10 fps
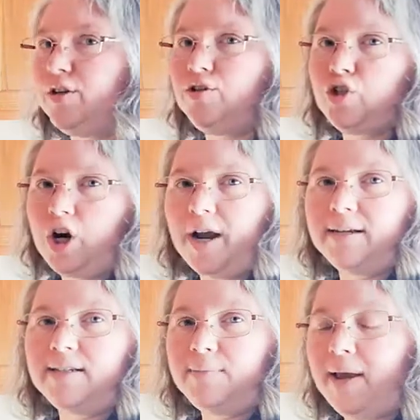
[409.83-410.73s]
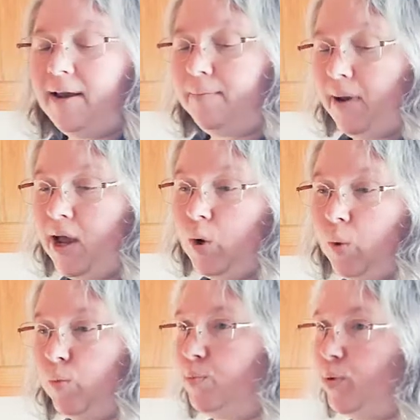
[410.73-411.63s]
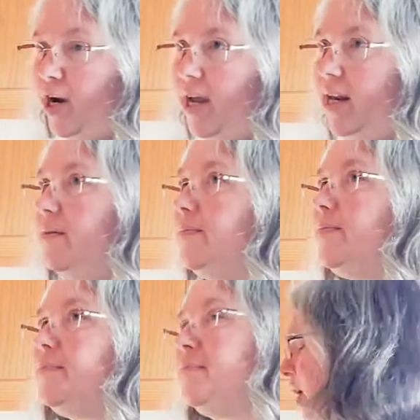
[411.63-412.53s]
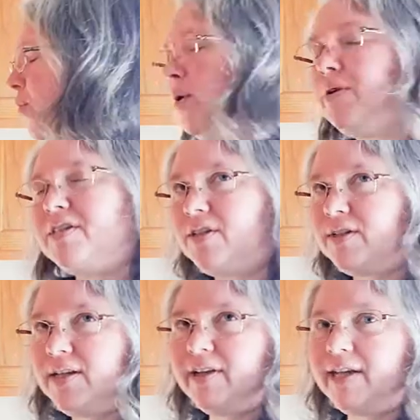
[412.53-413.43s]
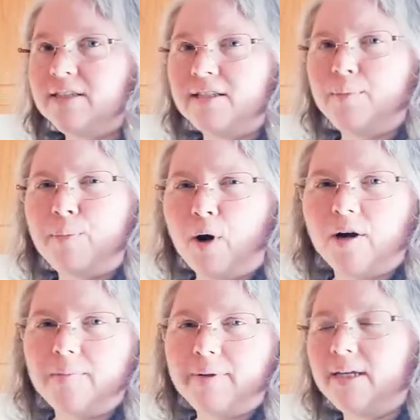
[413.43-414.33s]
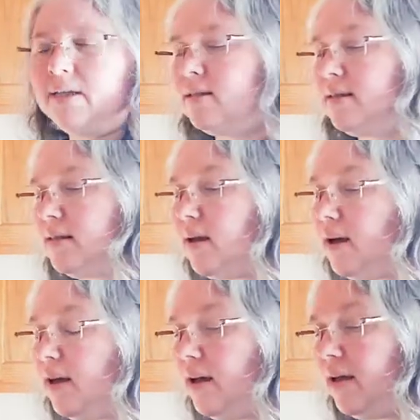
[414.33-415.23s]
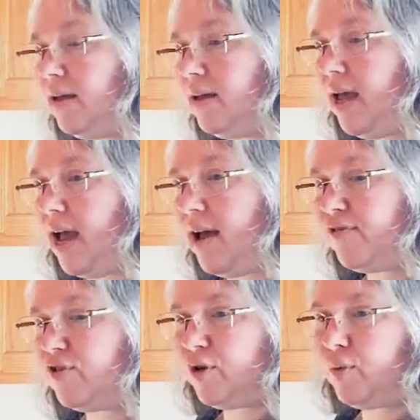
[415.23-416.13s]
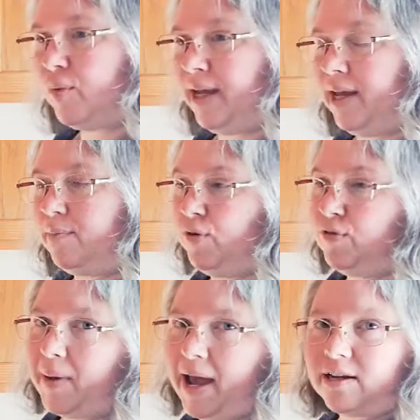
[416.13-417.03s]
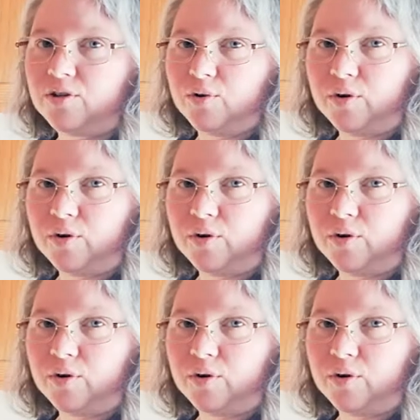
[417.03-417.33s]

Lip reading: trying to make my own bread. We were still living in some apartments after we had moved back to North